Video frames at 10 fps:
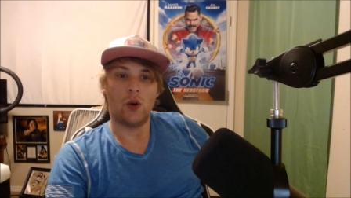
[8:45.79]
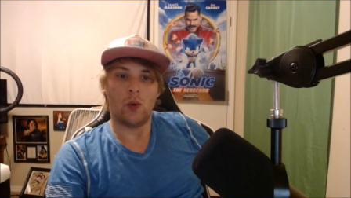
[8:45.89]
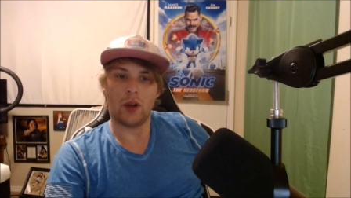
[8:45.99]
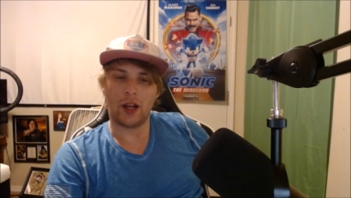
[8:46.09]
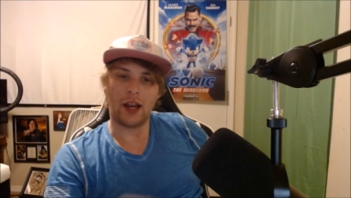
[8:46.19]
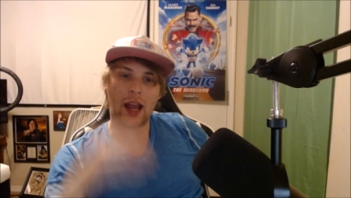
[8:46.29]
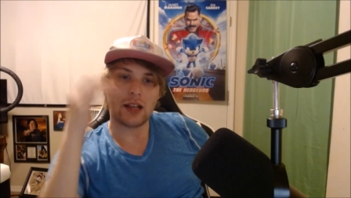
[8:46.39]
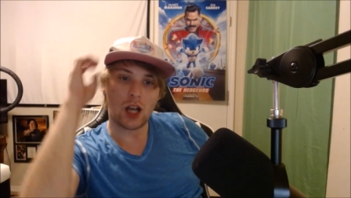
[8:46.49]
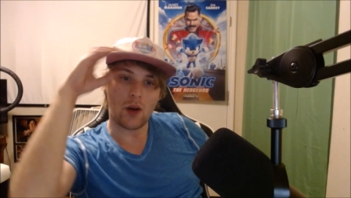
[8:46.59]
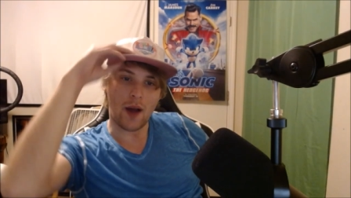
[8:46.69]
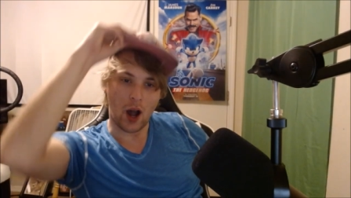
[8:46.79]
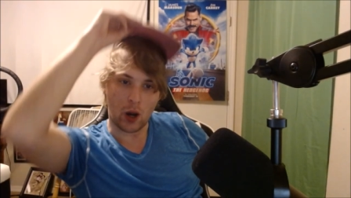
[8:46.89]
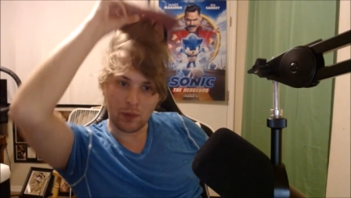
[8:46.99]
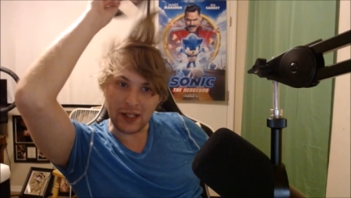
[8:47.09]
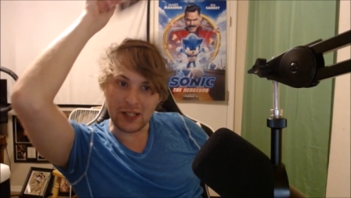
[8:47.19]
Well, there you guys go. I
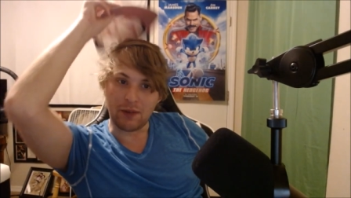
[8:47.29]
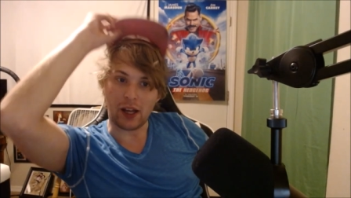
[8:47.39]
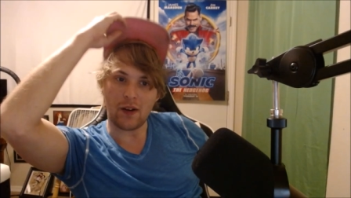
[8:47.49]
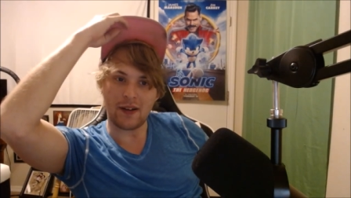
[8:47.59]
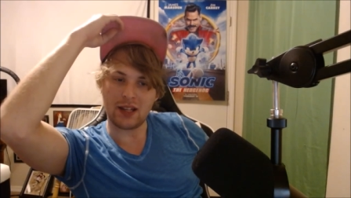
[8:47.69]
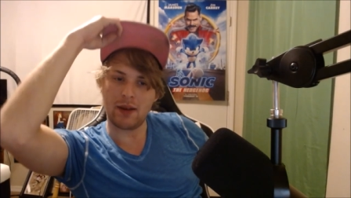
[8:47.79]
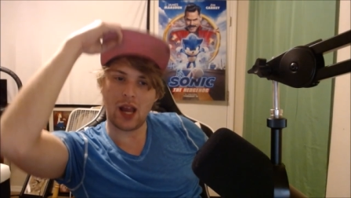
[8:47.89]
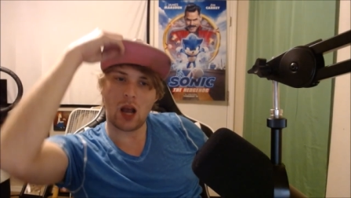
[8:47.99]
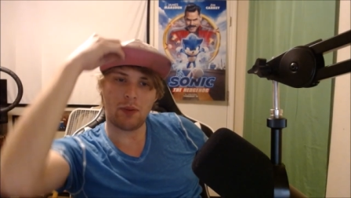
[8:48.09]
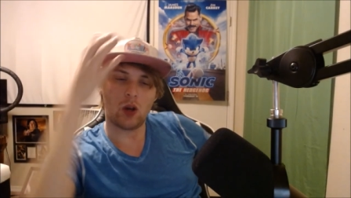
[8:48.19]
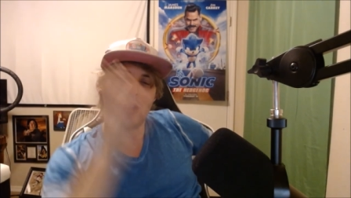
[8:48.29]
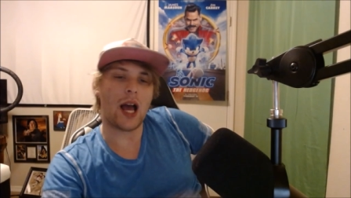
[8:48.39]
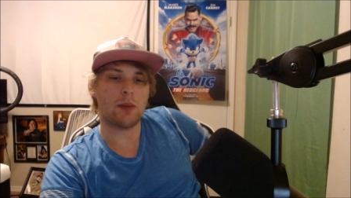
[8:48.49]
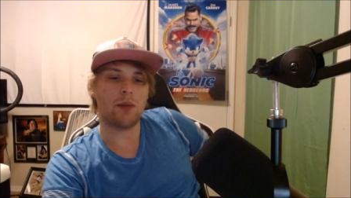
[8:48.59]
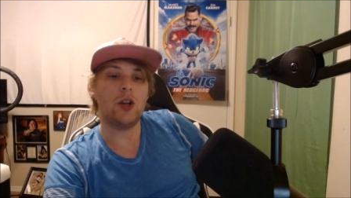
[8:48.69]
hope these videos have been helping you a
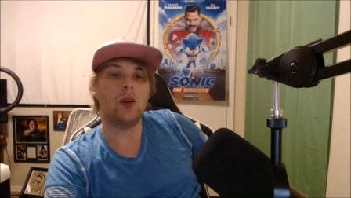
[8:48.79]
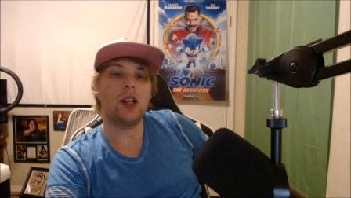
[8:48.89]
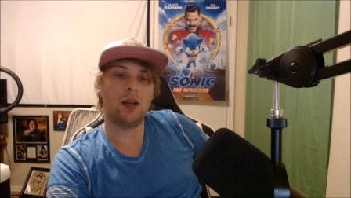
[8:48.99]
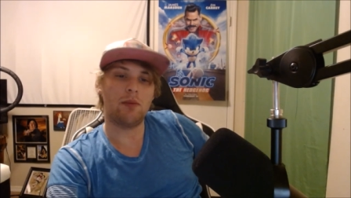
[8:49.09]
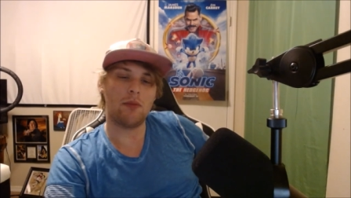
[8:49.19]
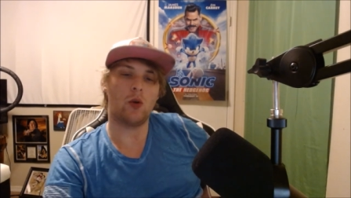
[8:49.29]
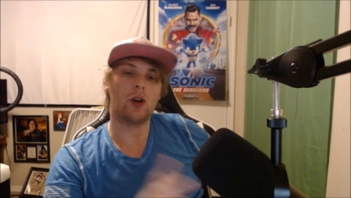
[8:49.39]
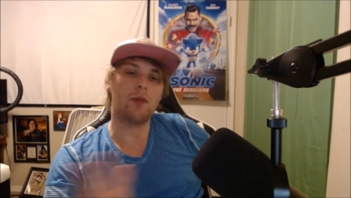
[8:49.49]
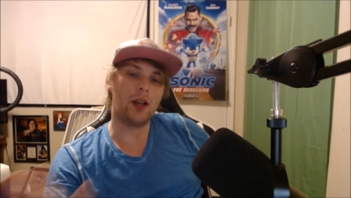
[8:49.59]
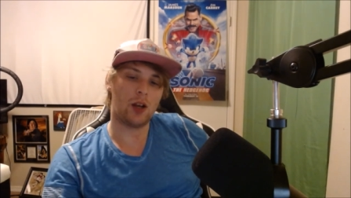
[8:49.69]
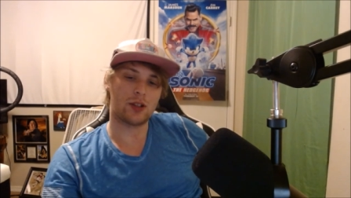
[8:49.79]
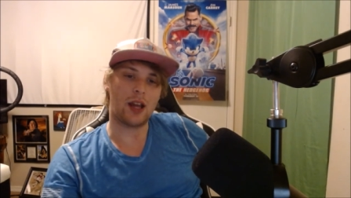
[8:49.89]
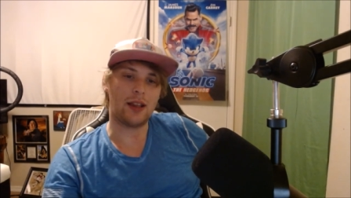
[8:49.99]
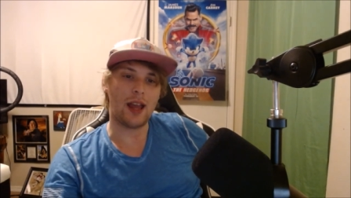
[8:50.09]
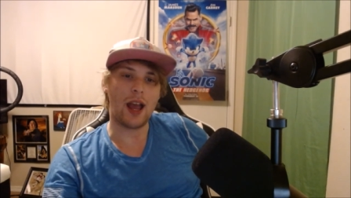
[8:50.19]
lot. I'm going to do a little bit more videos
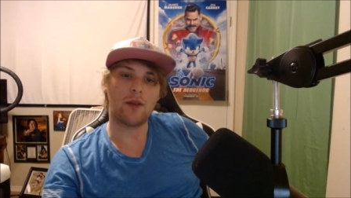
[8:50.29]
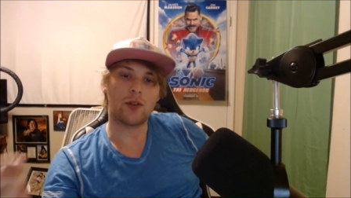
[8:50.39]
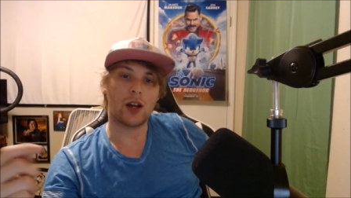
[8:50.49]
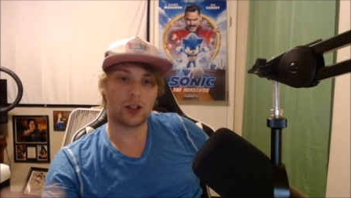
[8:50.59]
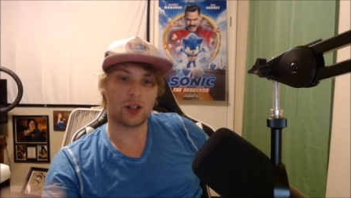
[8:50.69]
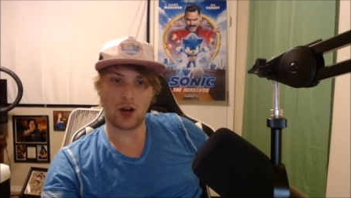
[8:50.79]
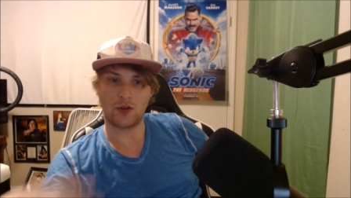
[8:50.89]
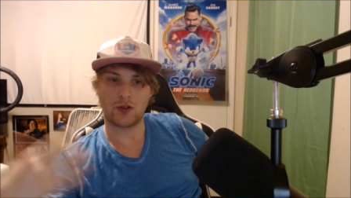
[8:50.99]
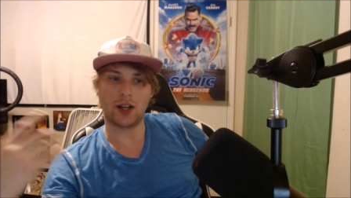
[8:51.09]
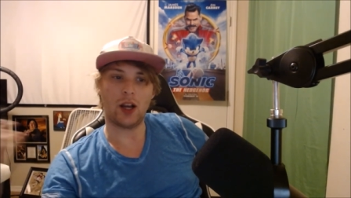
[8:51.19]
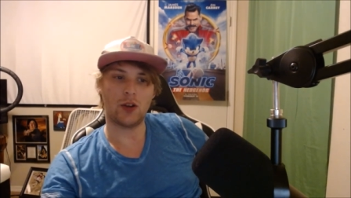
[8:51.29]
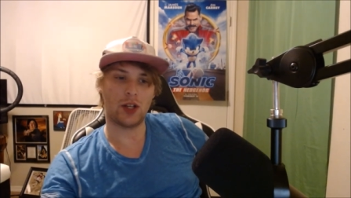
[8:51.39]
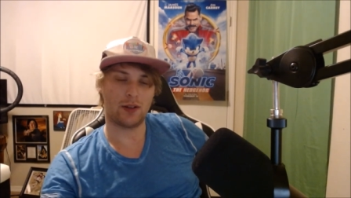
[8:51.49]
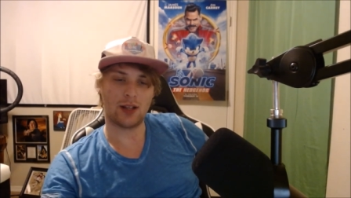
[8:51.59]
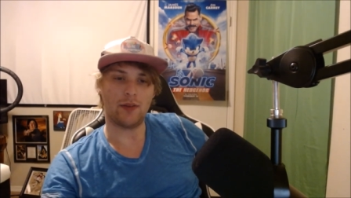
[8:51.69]
like that for other concerts I go to
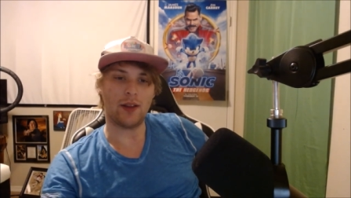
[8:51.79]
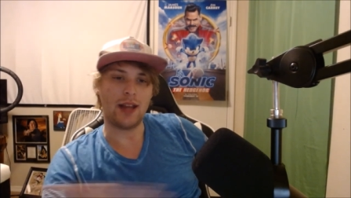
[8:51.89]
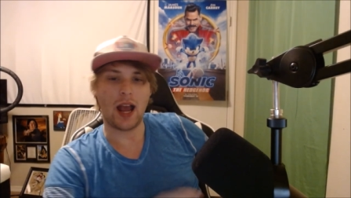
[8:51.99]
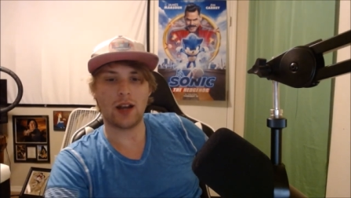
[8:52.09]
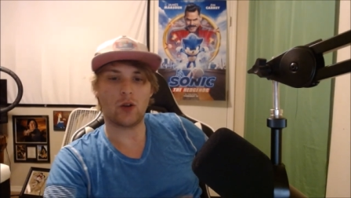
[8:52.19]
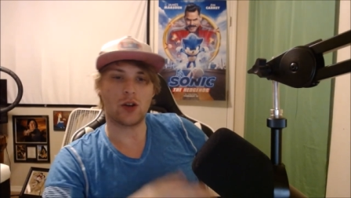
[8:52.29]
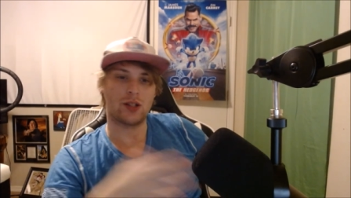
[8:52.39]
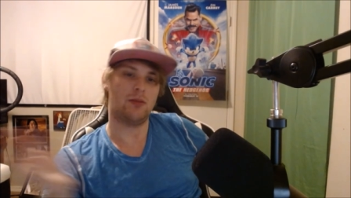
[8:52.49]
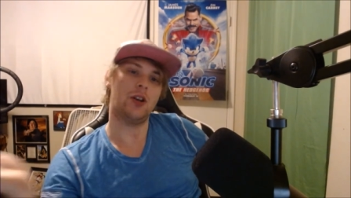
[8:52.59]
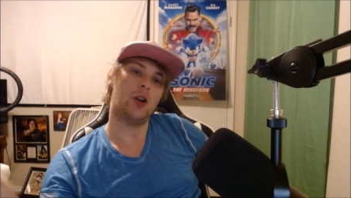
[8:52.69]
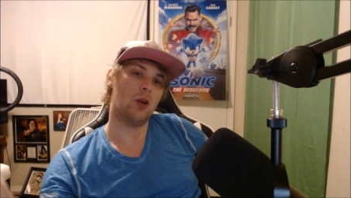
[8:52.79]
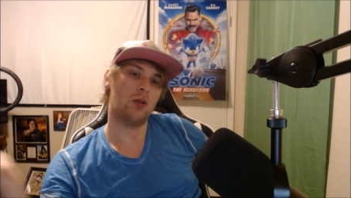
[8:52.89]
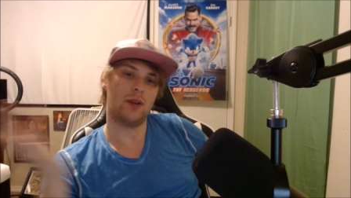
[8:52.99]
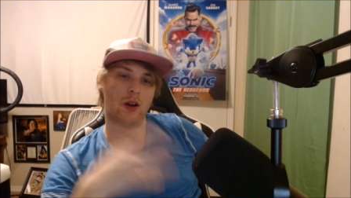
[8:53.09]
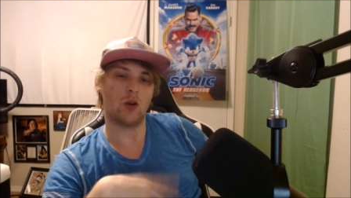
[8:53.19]
and stuff like that. And, of course, I'm going to do
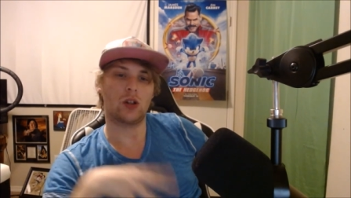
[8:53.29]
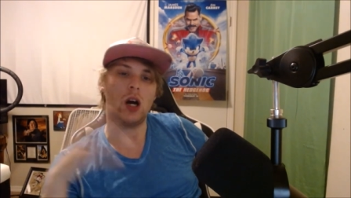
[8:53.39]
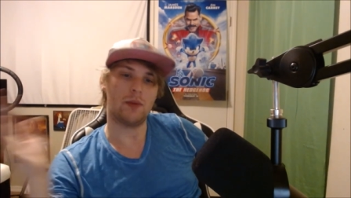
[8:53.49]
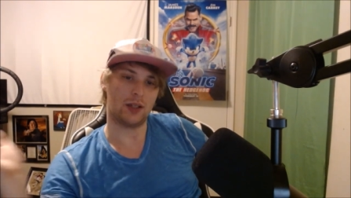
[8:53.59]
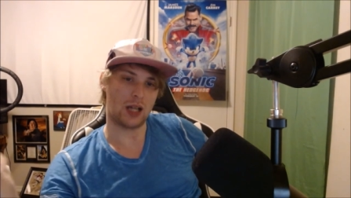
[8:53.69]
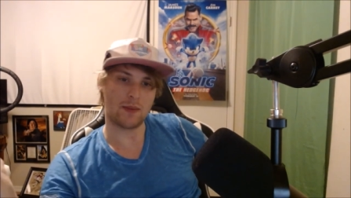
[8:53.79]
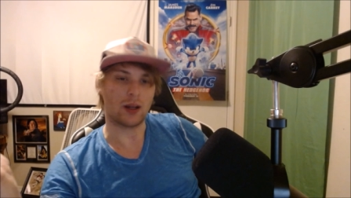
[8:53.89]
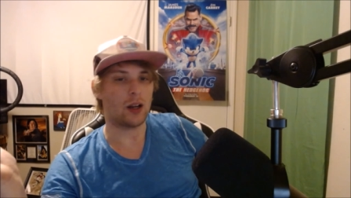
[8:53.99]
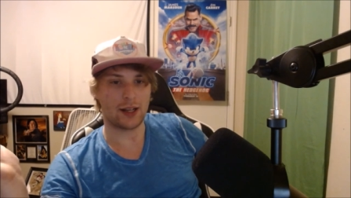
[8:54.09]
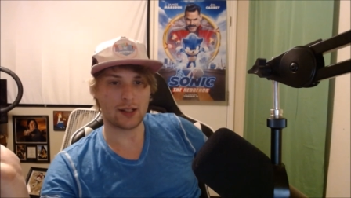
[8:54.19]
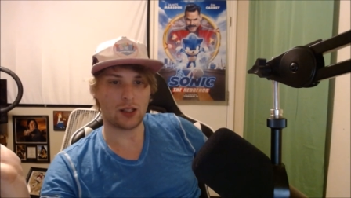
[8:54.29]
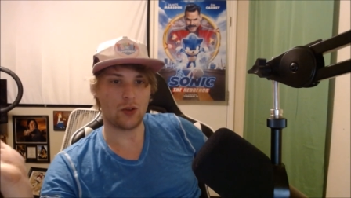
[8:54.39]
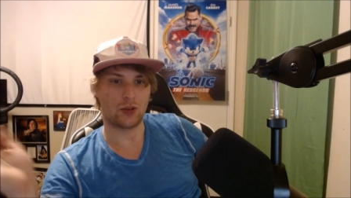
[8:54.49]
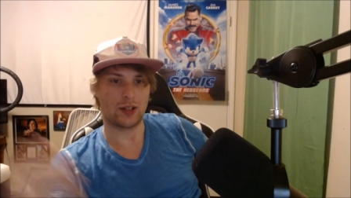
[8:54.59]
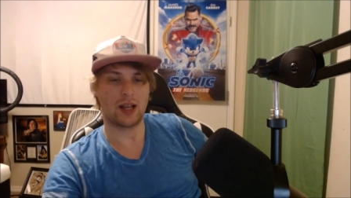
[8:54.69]
one when Oklahoma Comic Con gets
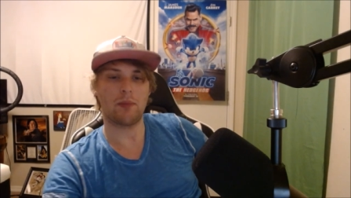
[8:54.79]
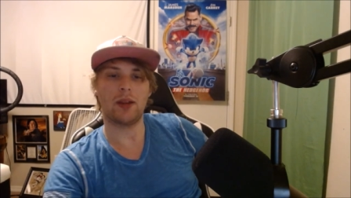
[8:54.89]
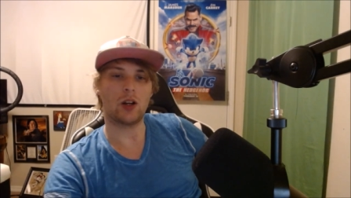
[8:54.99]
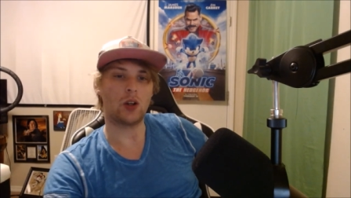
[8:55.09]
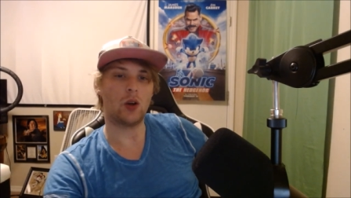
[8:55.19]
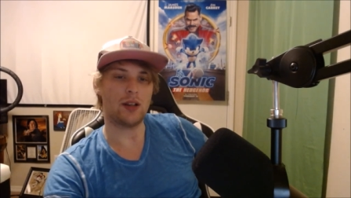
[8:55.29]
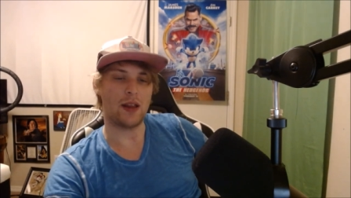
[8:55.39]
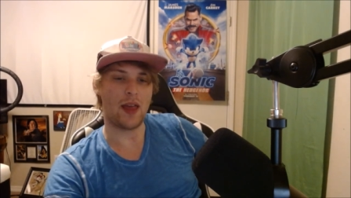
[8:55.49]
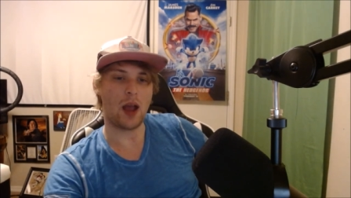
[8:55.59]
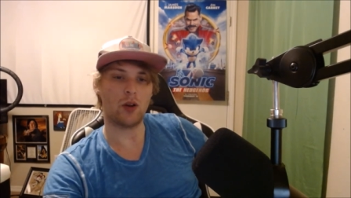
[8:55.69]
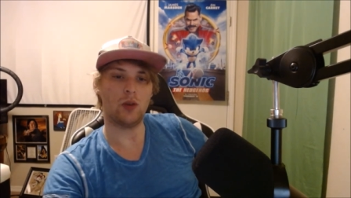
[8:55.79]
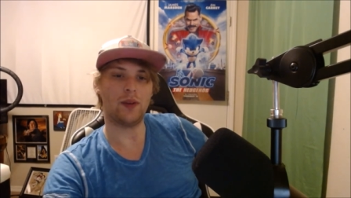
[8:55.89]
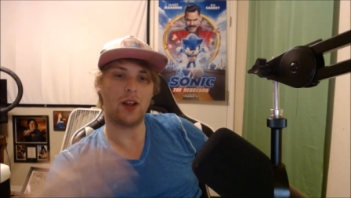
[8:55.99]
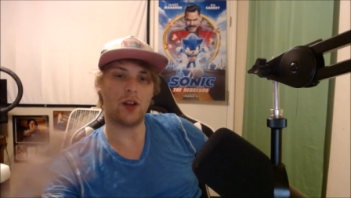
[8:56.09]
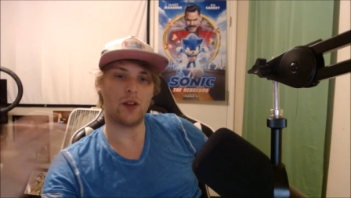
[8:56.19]
closer because I plan on going to that one.
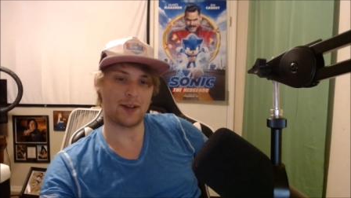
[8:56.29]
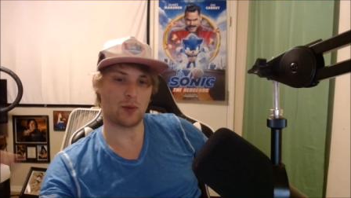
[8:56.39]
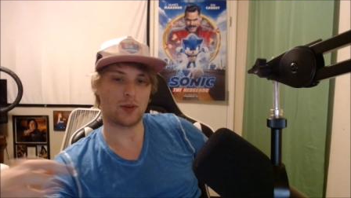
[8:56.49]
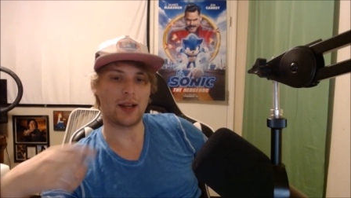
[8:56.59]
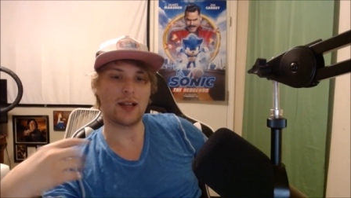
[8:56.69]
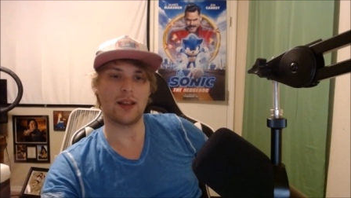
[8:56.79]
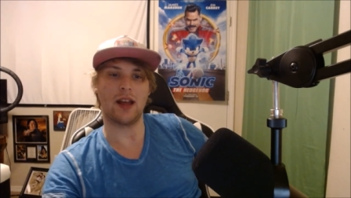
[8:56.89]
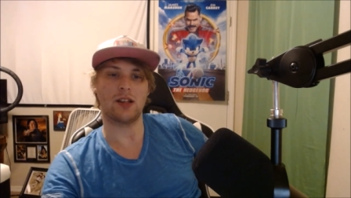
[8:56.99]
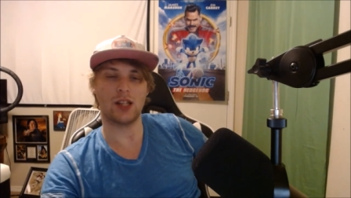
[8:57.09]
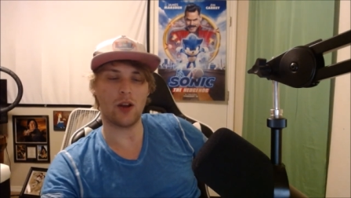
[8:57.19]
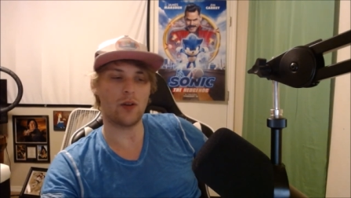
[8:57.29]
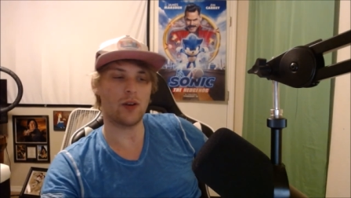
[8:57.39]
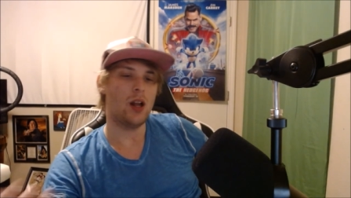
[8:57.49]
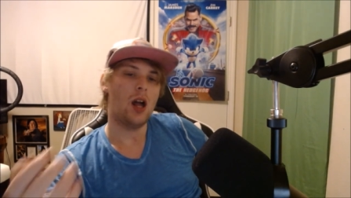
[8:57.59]
Hopefully, they'll announce more guests of that soon.